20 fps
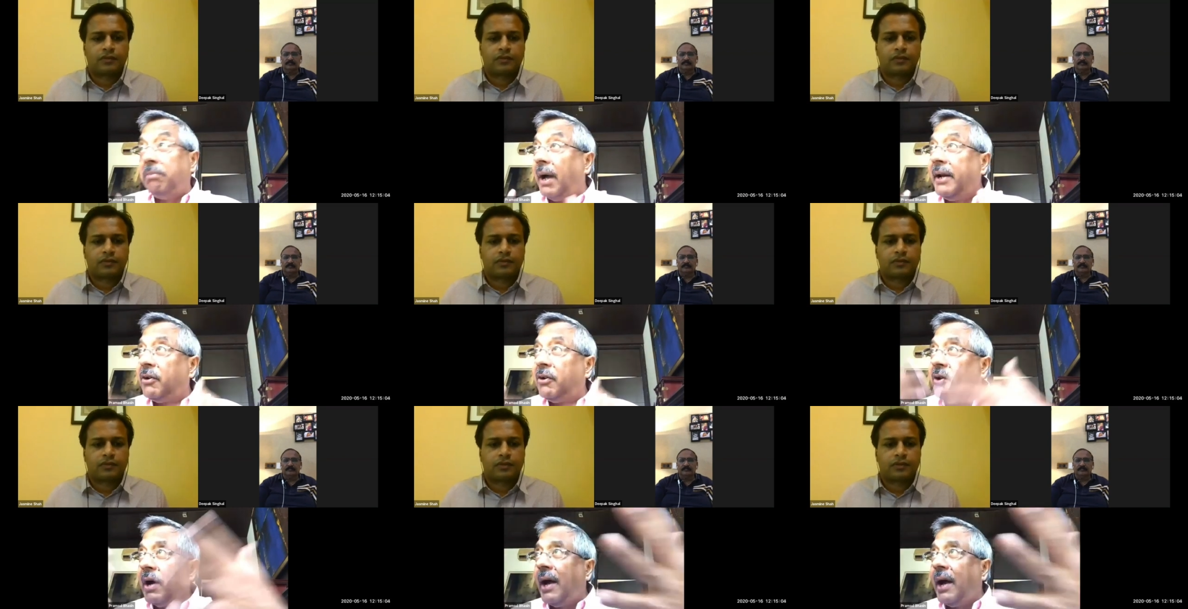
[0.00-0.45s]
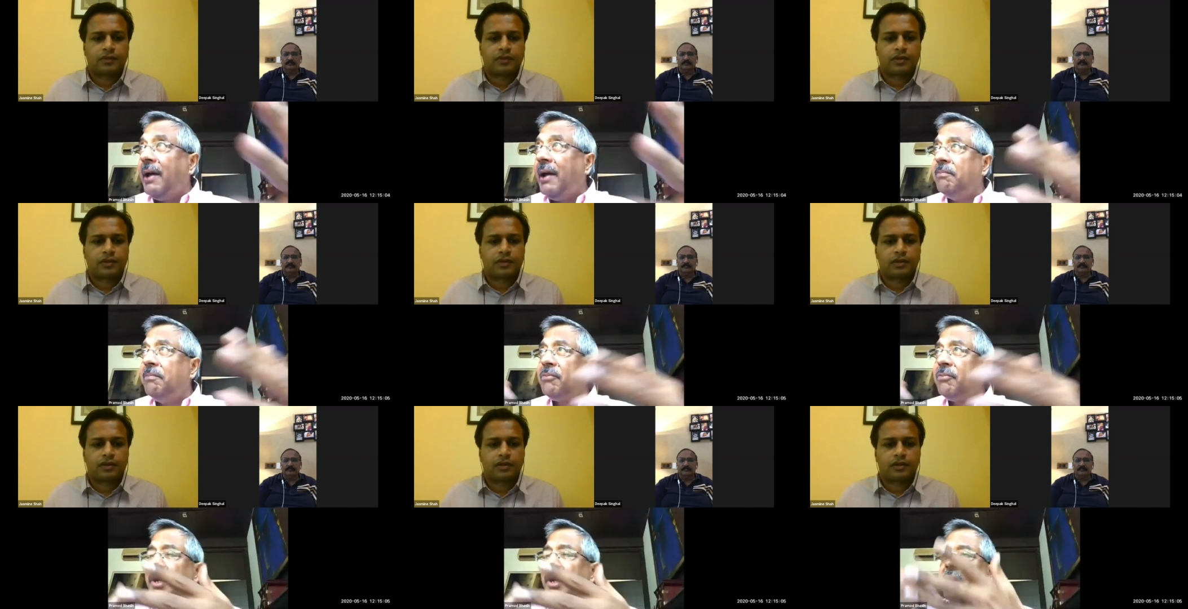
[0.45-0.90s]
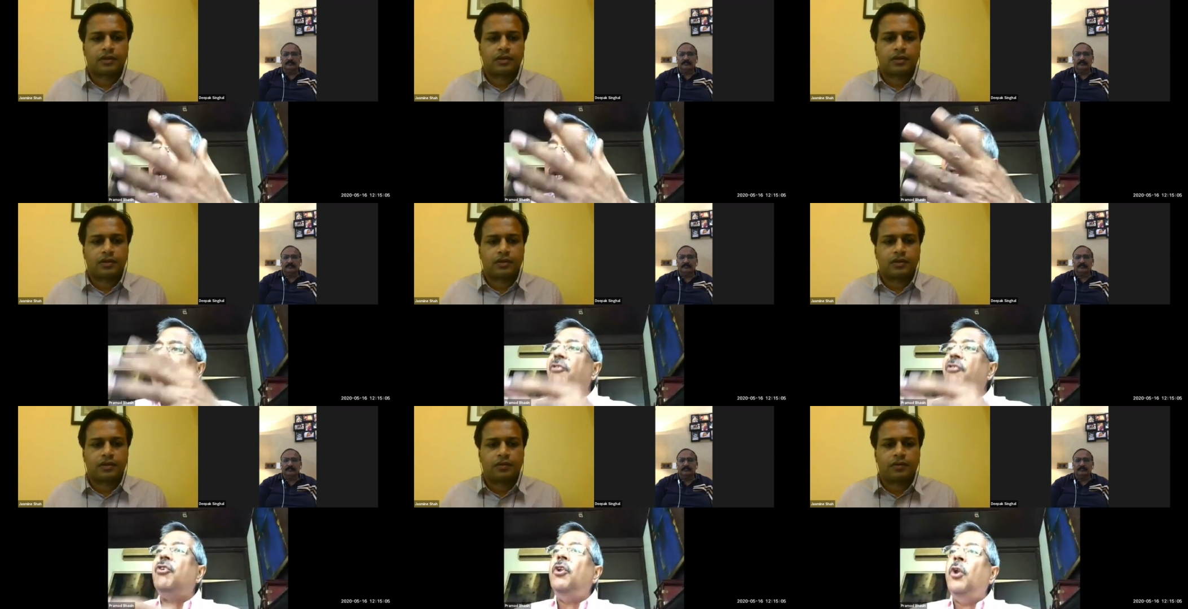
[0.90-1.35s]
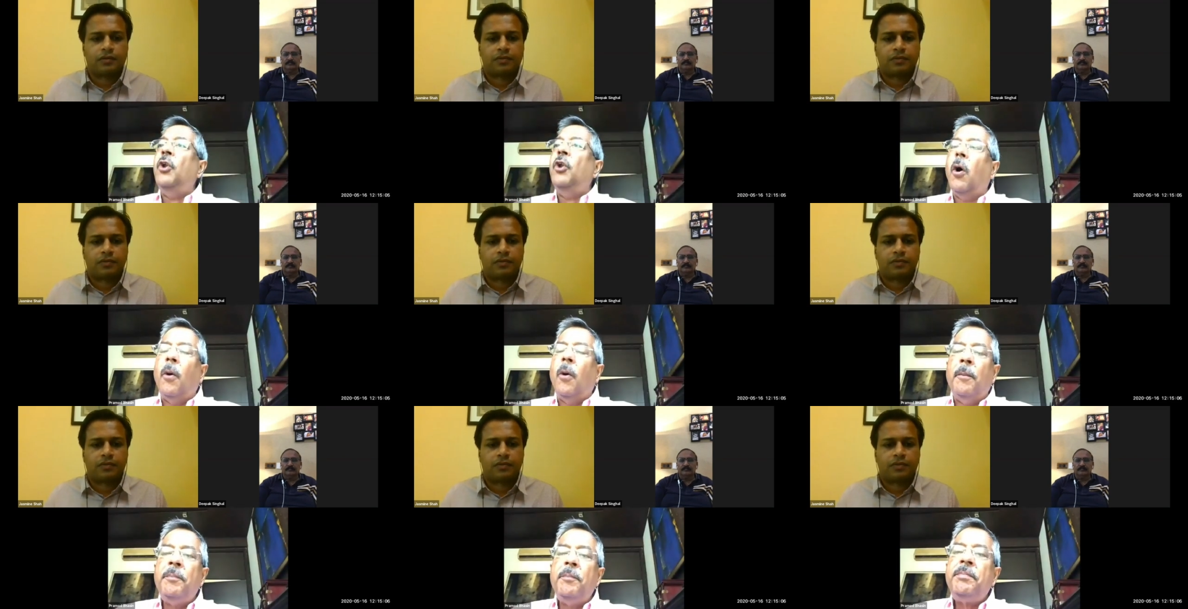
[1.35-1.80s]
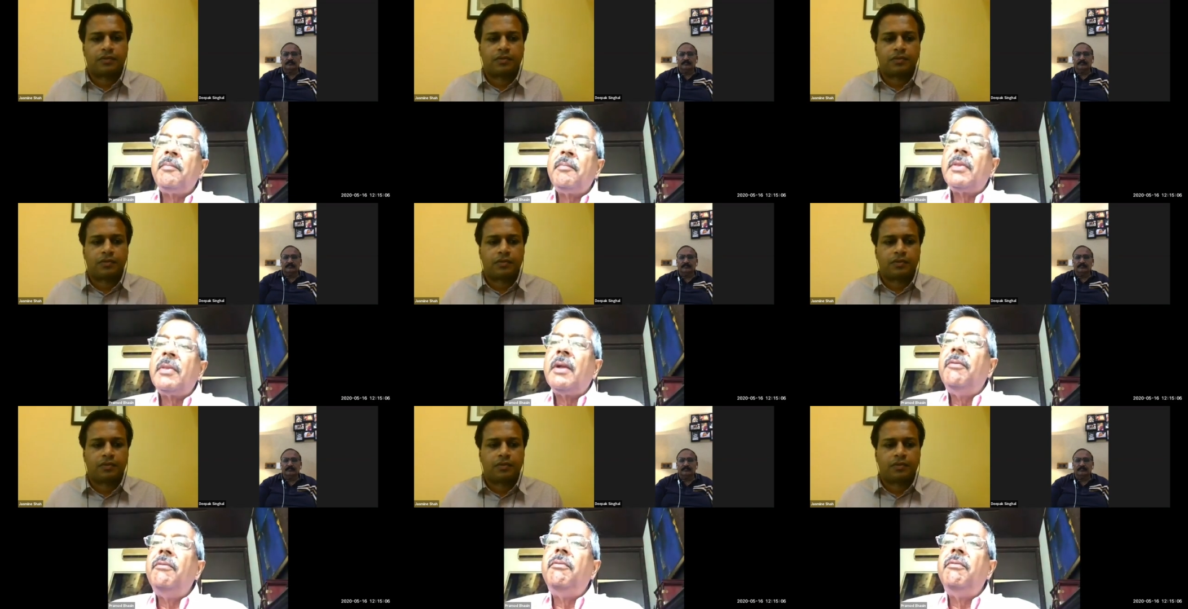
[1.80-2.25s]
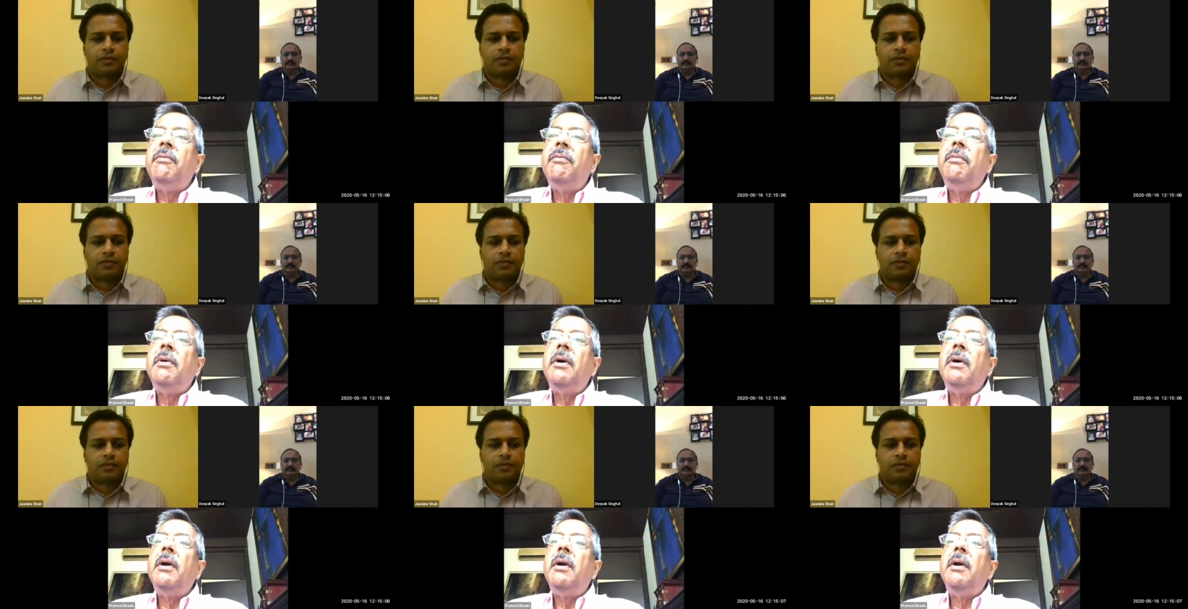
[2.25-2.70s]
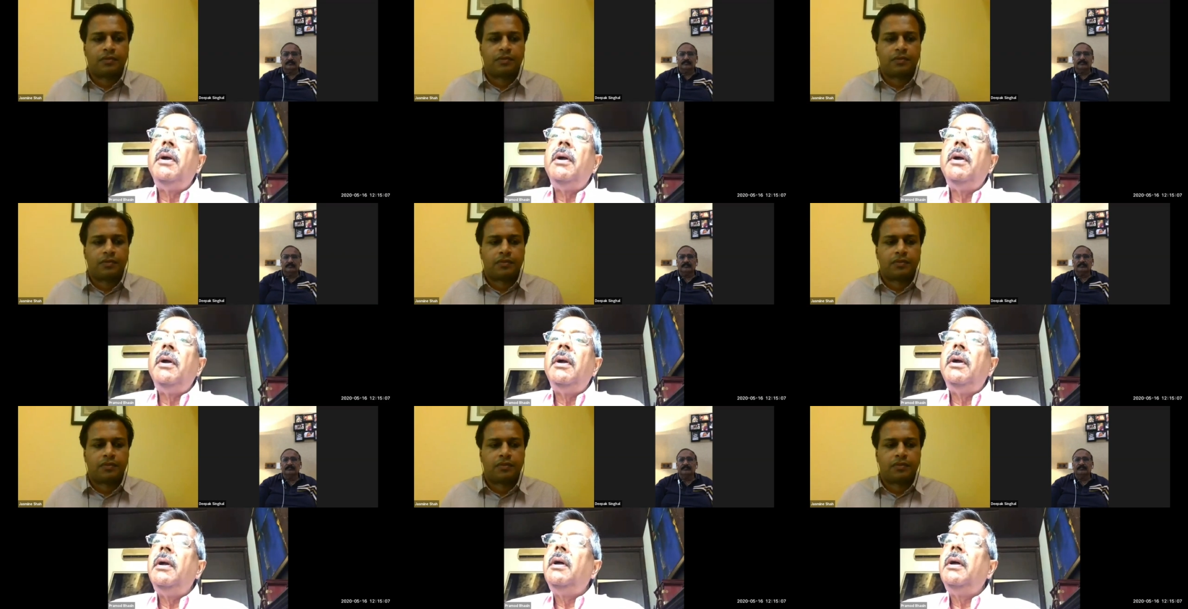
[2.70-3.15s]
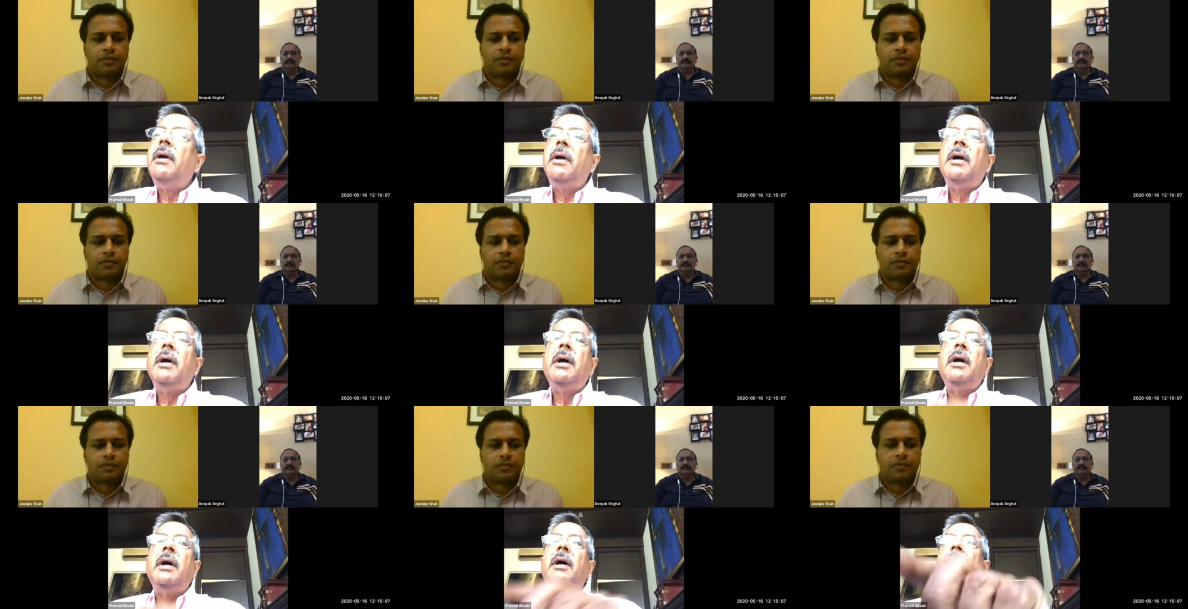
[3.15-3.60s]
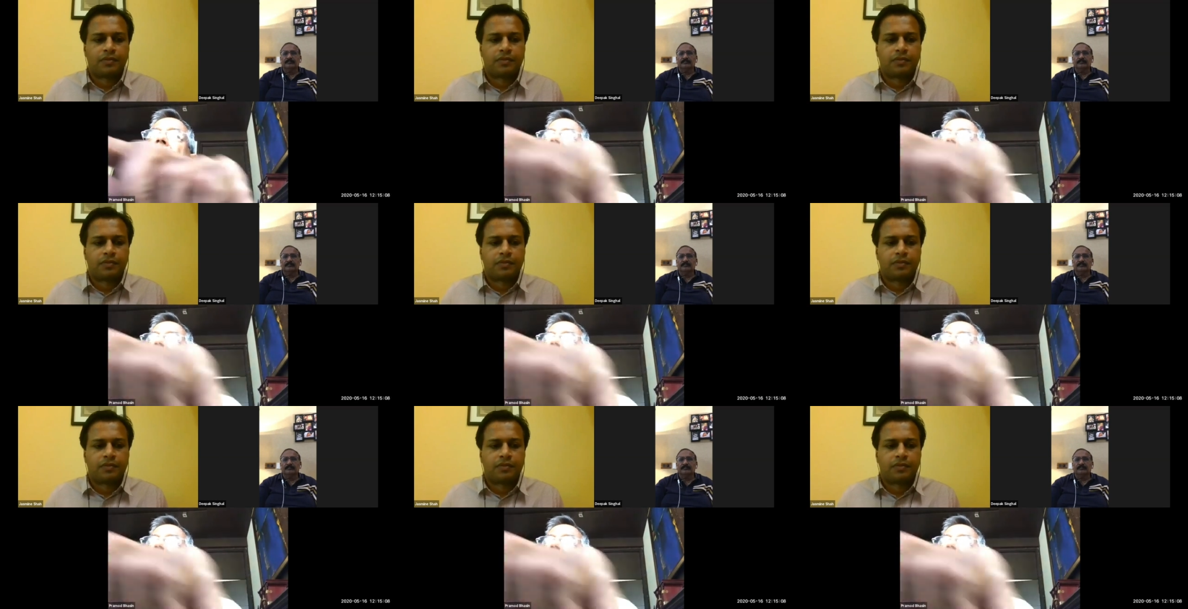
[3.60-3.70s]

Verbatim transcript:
Speaker 1: Uh, Pramod, you need to unmute yourself, please. You're on mute.